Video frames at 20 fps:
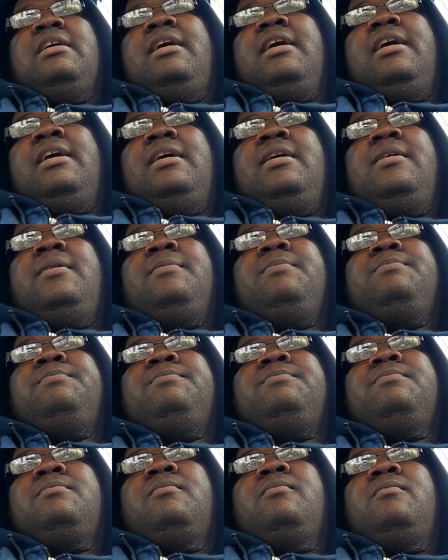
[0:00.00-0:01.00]
Um,
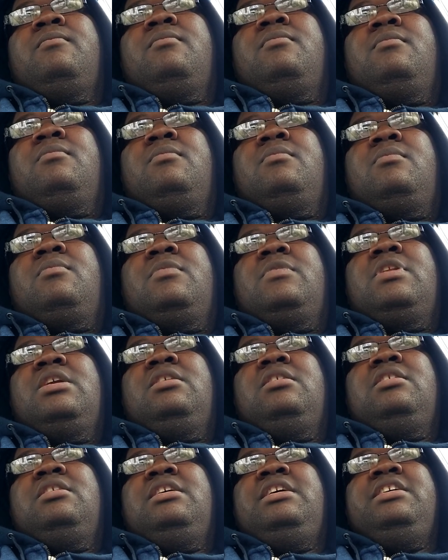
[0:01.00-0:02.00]

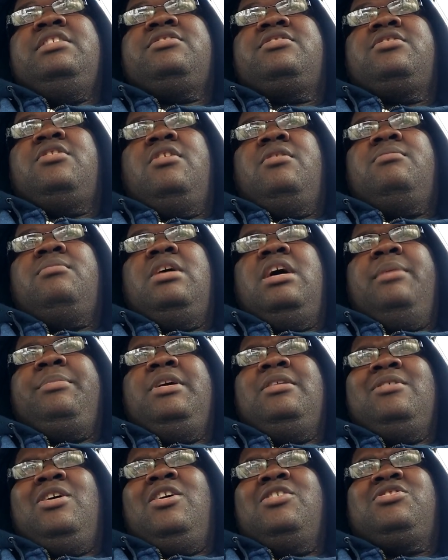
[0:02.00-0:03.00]
he's, I
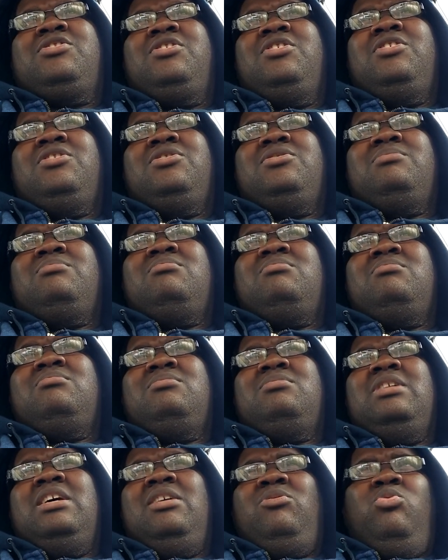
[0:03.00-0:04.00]
mean, also,
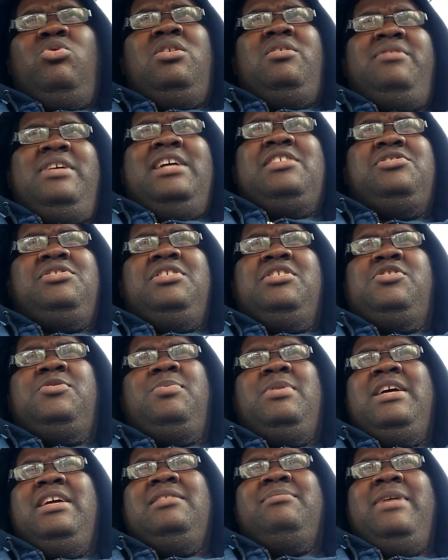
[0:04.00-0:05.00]
it would have actually
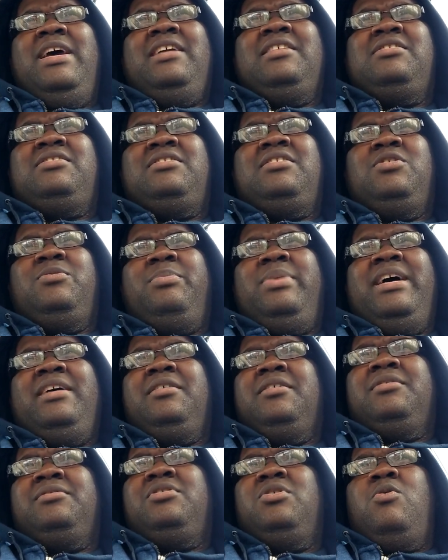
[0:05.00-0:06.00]
explained Man of Steel
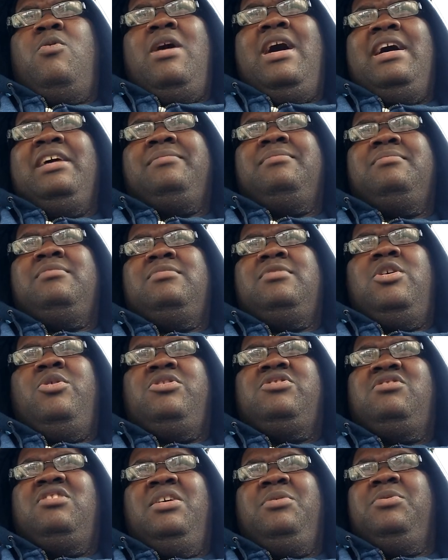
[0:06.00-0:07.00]
better to why
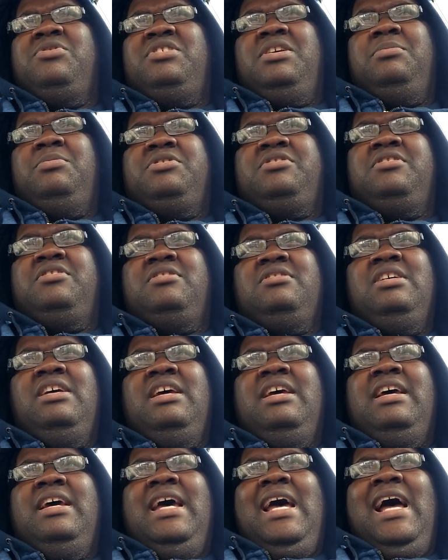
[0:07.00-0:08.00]
Lois Lane was able to
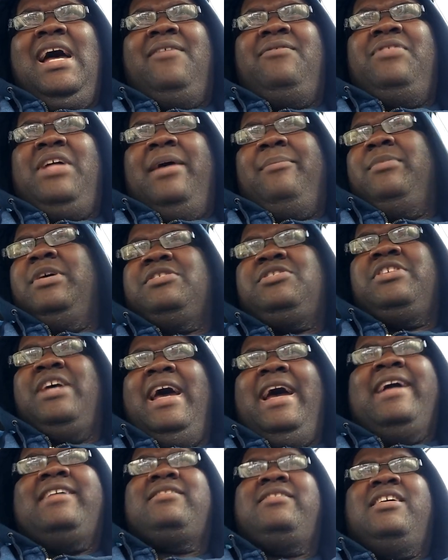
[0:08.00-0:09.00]
have that much
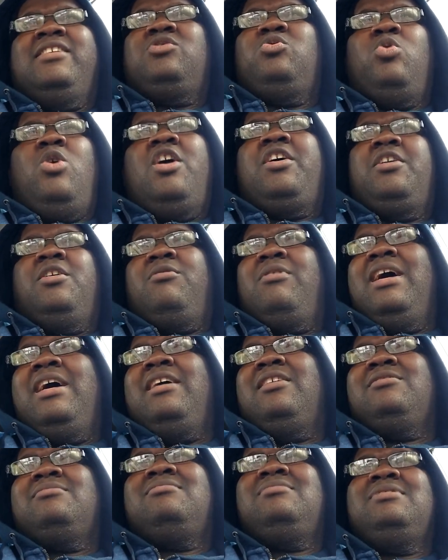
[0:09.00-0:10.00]
access walking
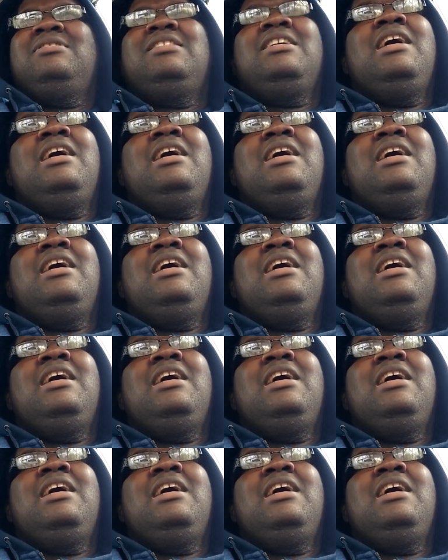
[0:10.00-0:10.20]
around